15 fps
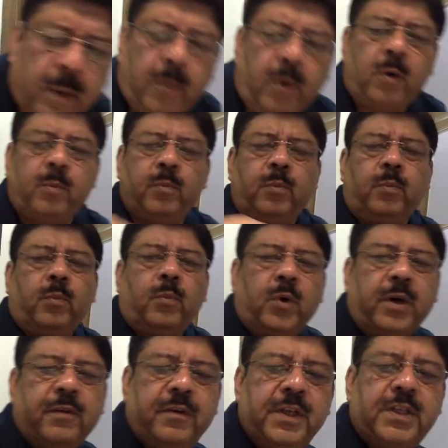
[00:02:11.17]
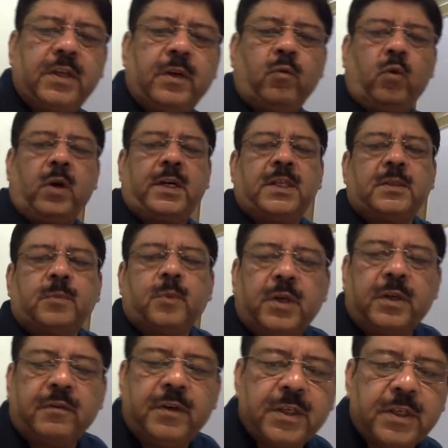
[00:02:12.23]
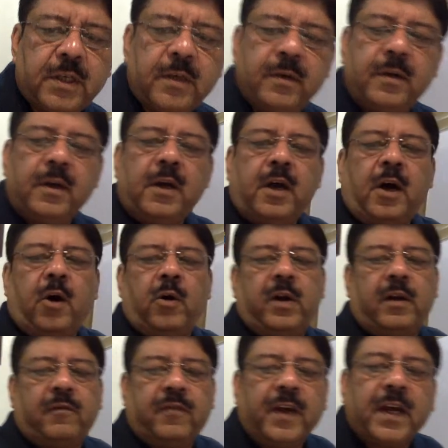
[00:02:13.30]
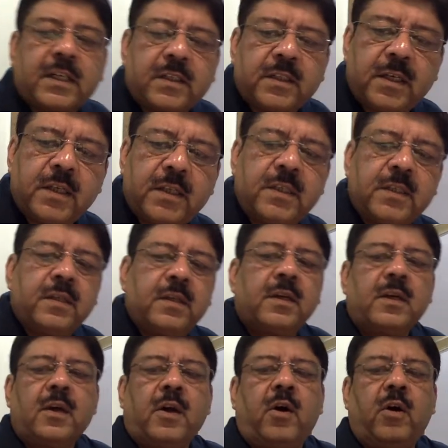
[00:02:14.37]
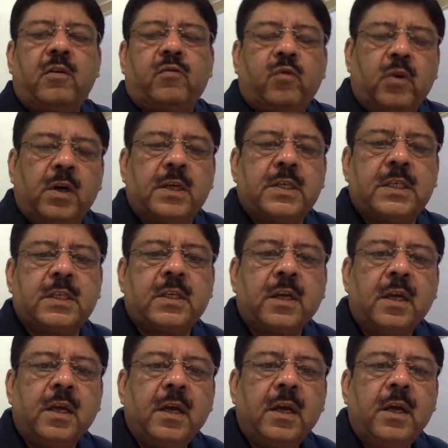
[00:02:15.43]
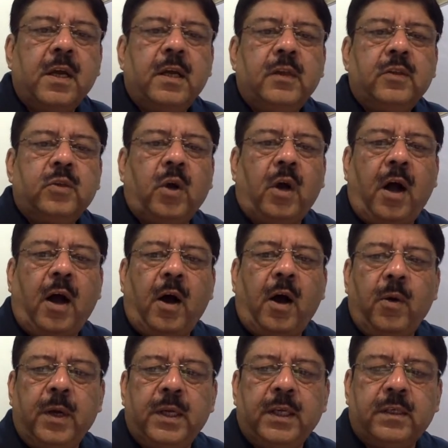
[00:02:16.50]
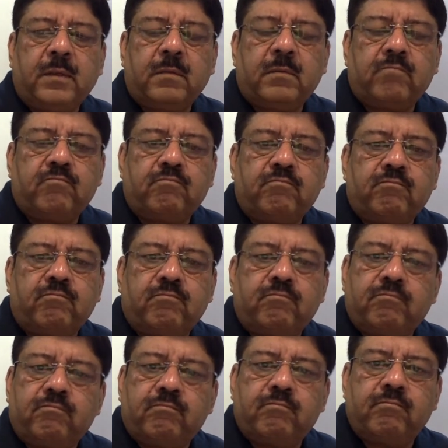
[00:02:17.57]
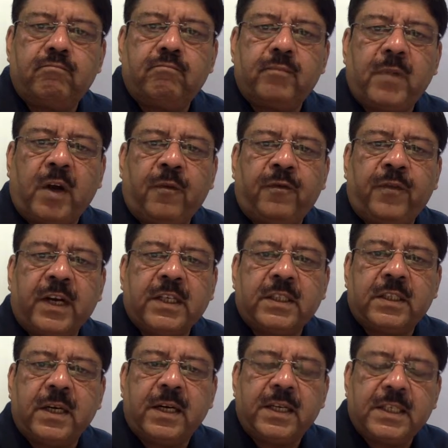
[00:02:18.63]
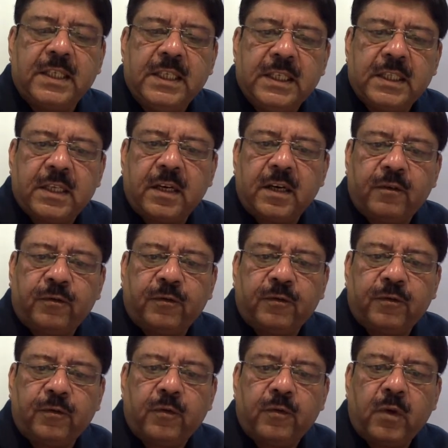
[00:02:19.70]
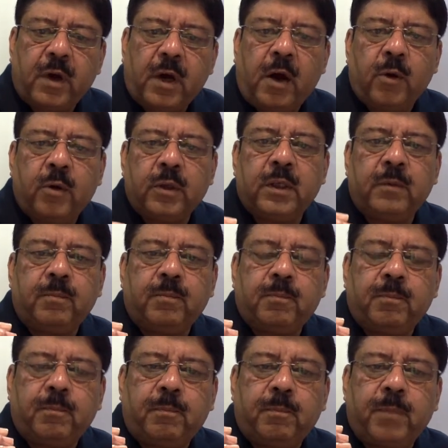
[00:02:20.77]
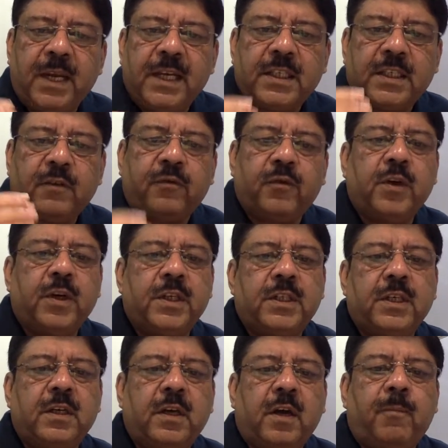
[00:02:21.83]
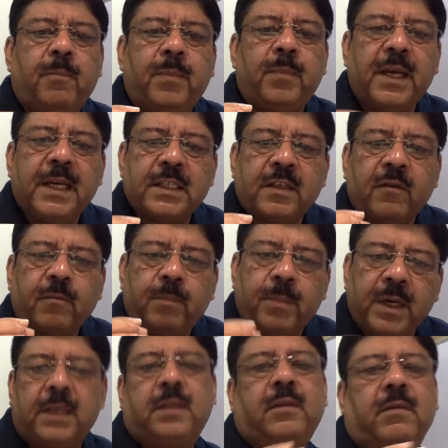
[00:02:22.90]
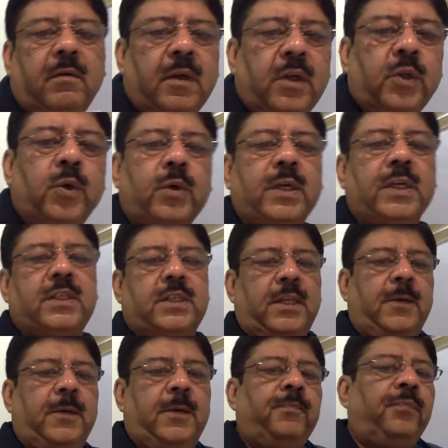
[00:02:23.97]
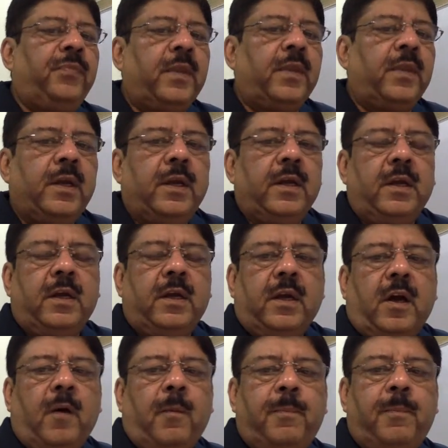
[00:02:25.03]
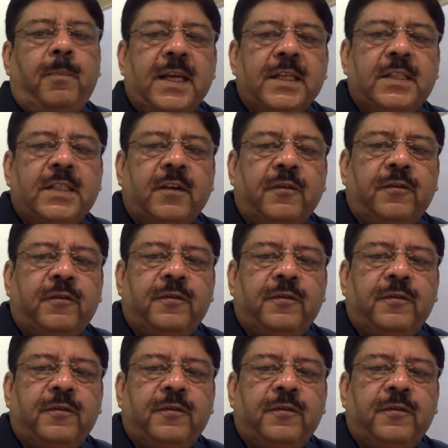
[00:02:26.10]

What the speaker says: about motivation, what is motivation, how it affects us, how it works. So how it affects the decision of how the place of origin, a place of birth, you can say, a place of